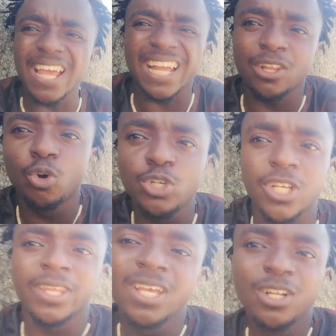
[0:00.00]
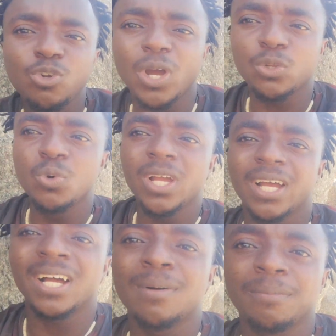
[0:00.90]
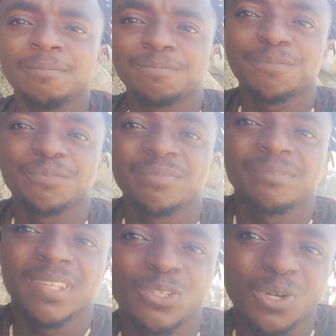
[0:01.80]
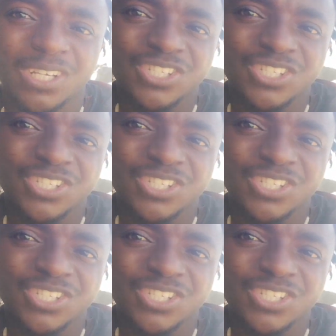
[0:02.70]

like an ocean. Look at where I am. You can